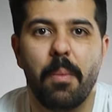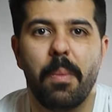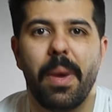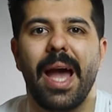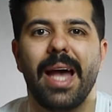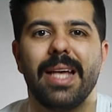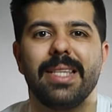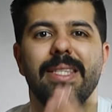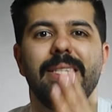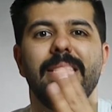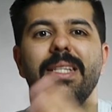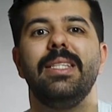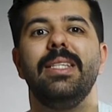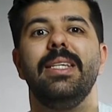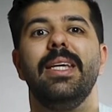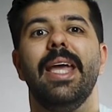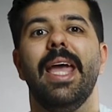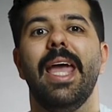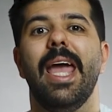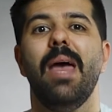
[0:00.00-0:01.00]
Passing
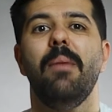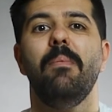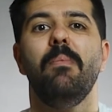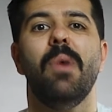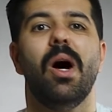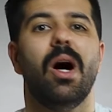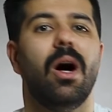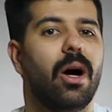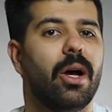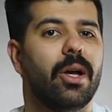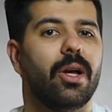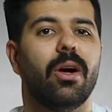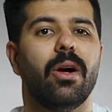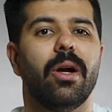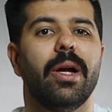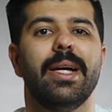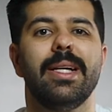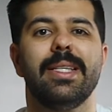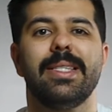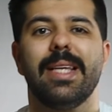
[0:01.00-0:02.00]
the
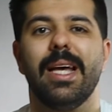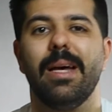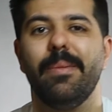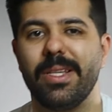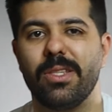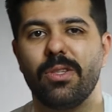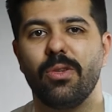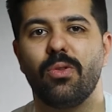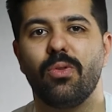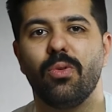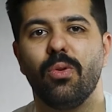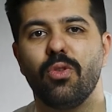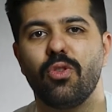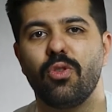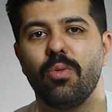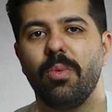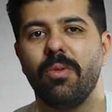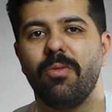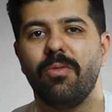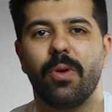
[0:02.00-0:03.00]
MIR exam, as I
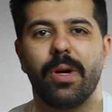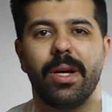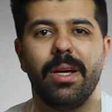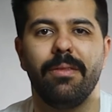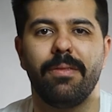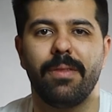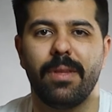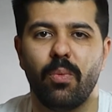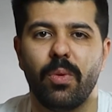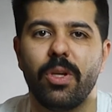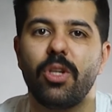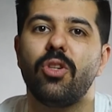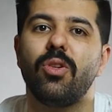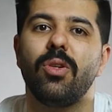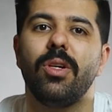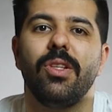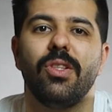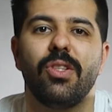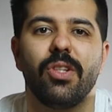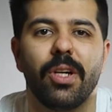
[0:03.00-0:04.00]
told you before, if they wish
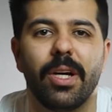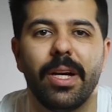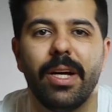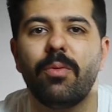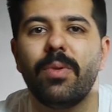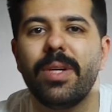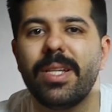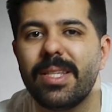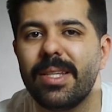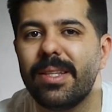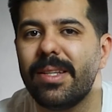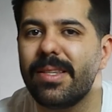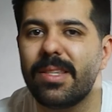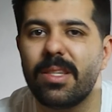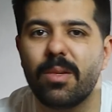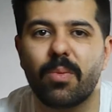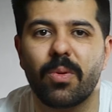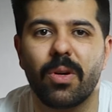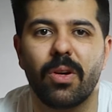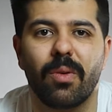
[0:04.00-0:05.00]
to enter a
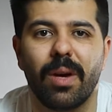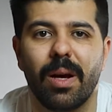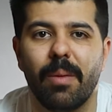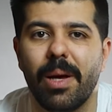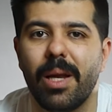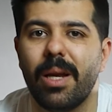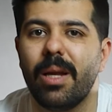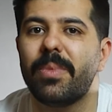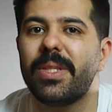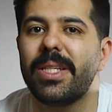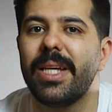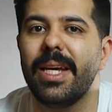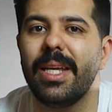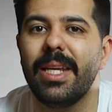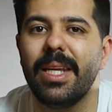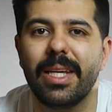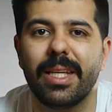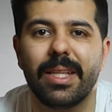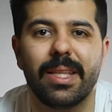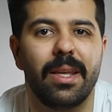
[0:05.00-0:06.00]
residency program, and
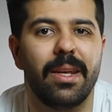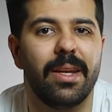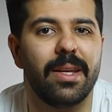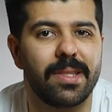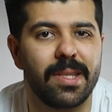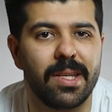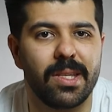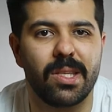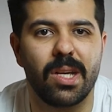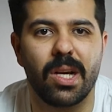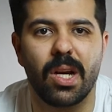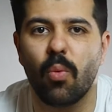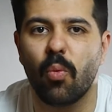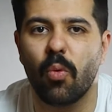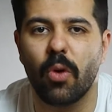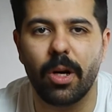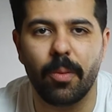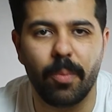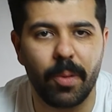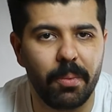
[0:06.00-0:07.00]
obtaining the necessary
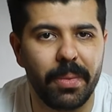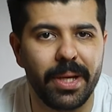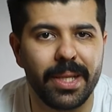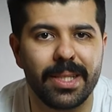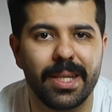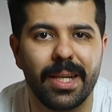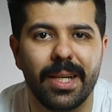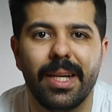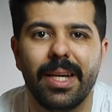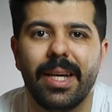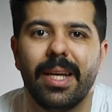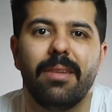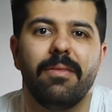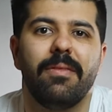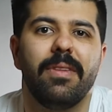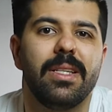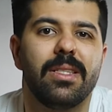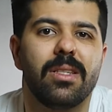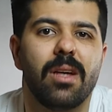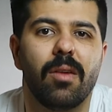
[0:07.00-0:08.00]
work permit and
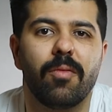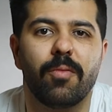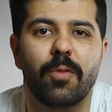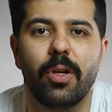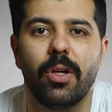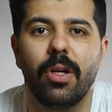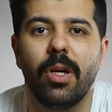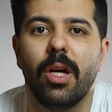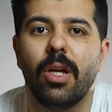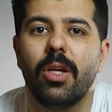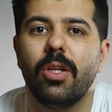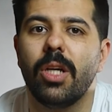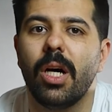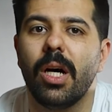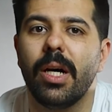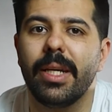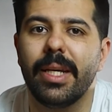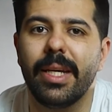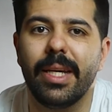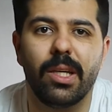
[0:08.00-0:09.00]
visa for
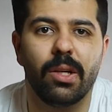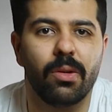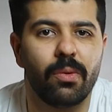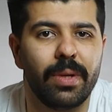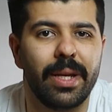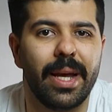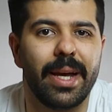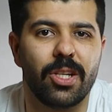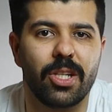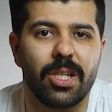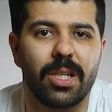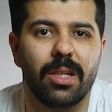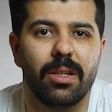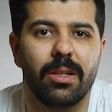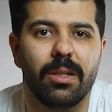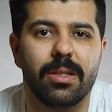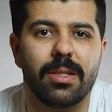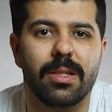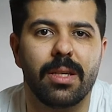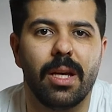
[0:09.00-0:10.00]
non-EU
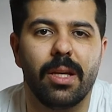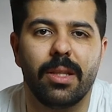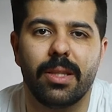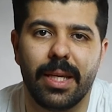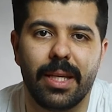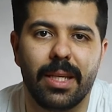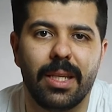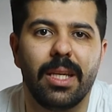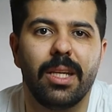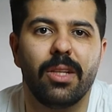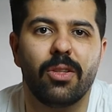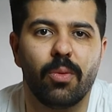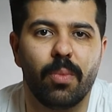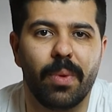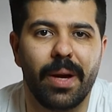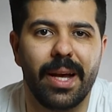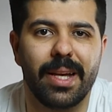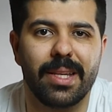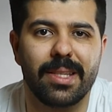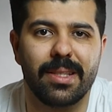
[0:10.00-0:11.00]
nationals, they need to
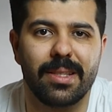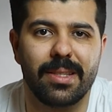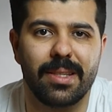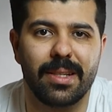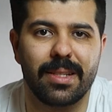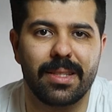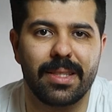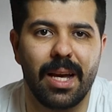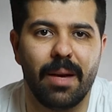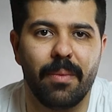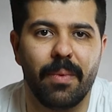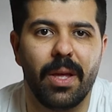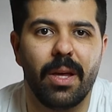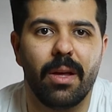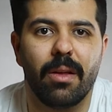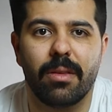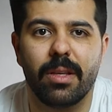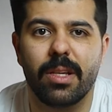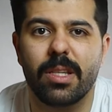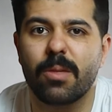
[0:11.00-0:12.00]
pass this exam.
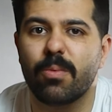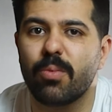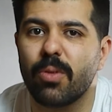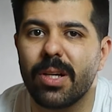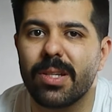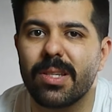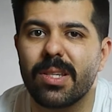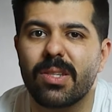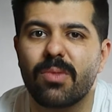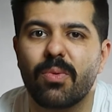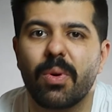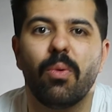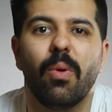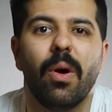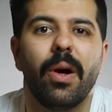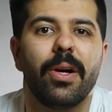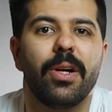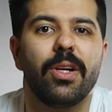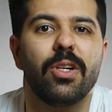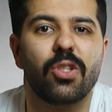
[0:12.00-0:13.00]
This process
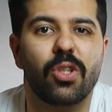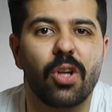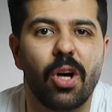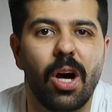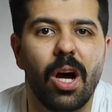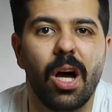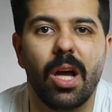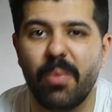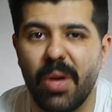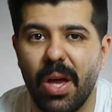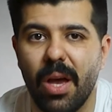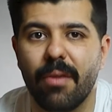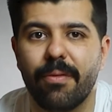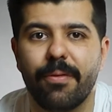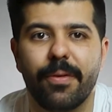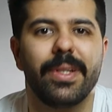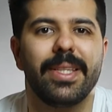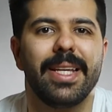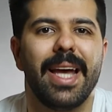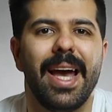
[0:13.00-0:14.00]
requires time,
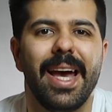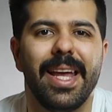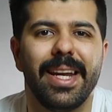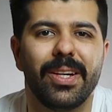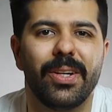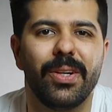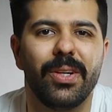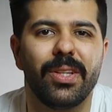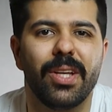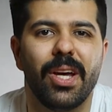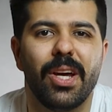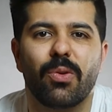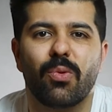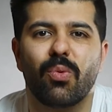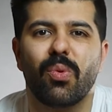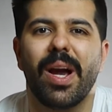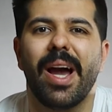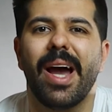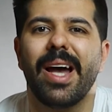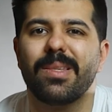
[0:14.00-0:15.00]
effort, and a good
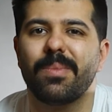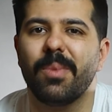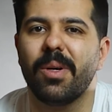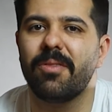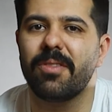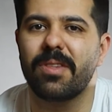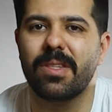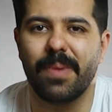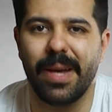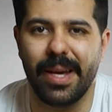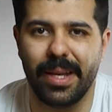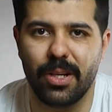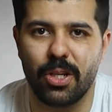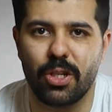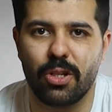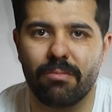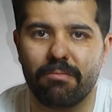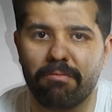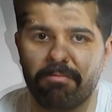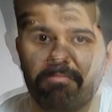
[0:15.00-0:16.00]
grasp of
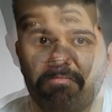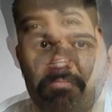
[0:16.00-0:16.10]
Spanish.